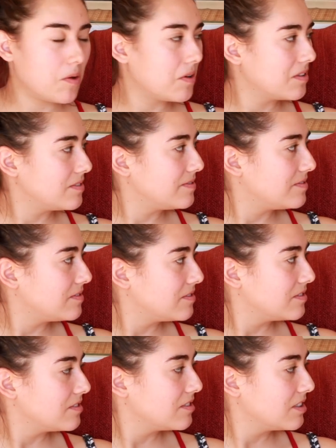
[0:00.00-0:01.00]

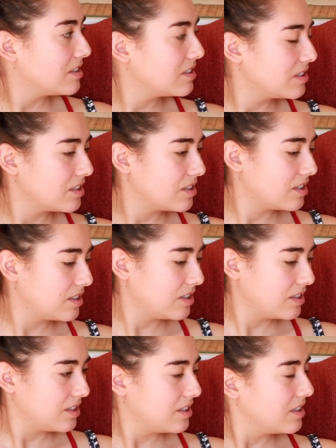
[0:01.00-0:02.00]

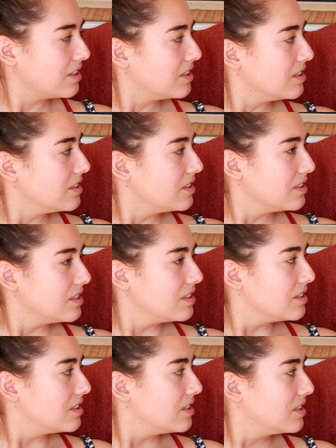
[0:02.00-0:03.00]

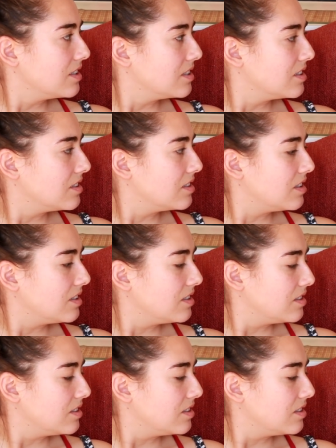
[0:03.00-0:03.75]
(silent)